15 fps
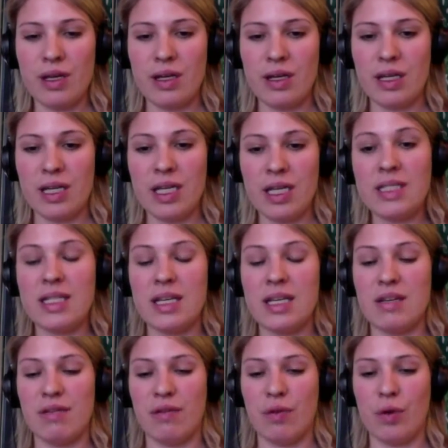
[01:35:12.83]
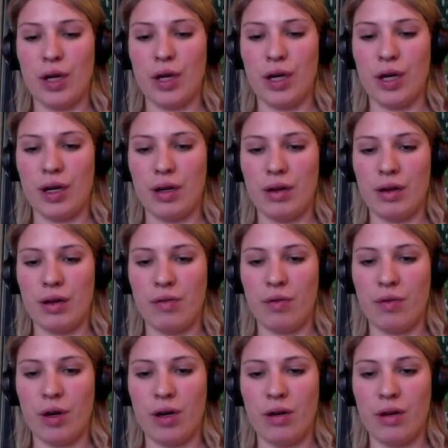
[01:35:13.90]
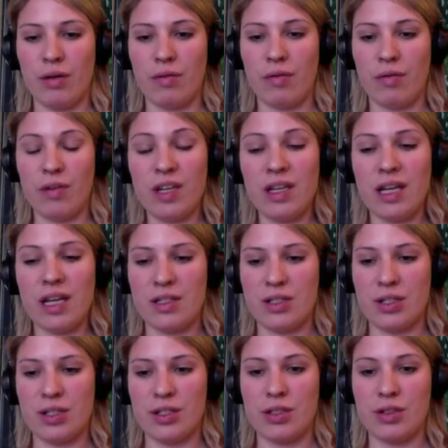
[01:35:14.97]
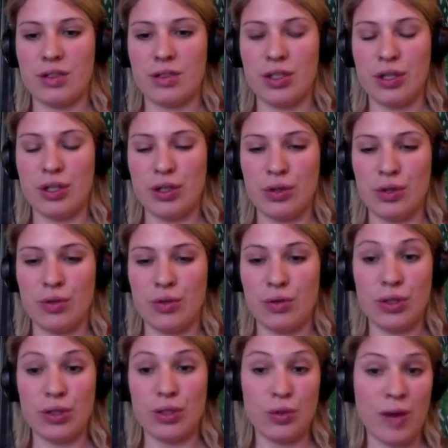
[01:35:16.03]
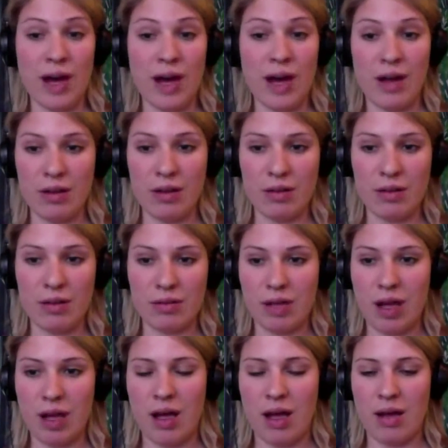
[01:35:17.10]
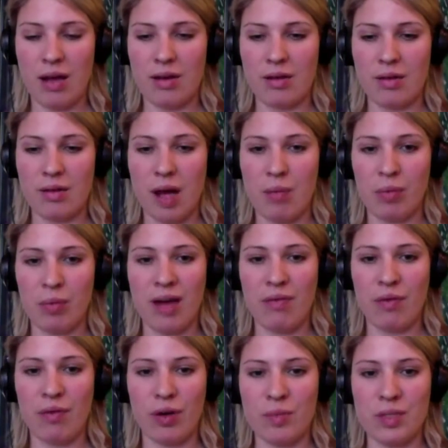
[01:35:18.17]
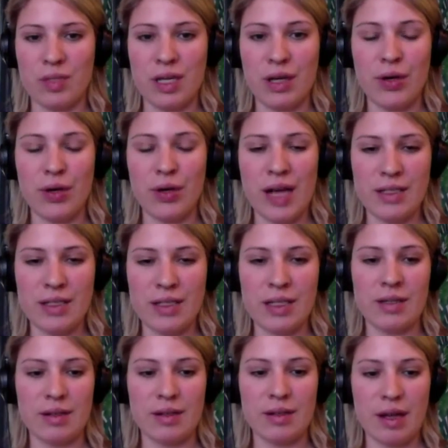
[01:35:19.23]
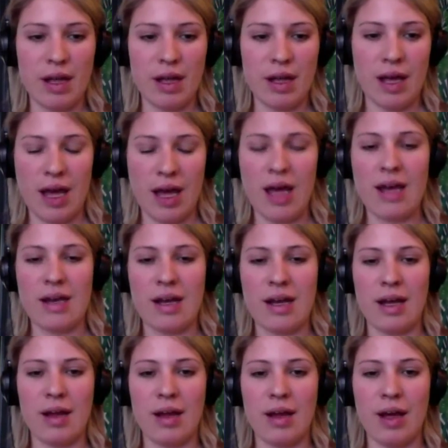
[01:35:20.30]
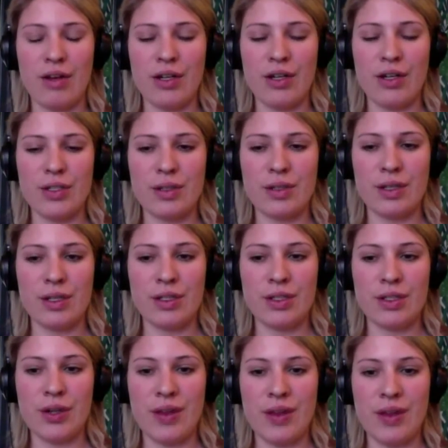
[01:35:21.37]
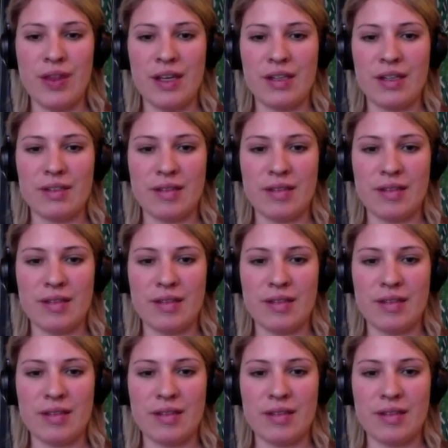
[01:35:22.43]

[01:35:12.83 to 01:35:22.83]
easy for freelancers to do well on platforms like Odesk and others. So I think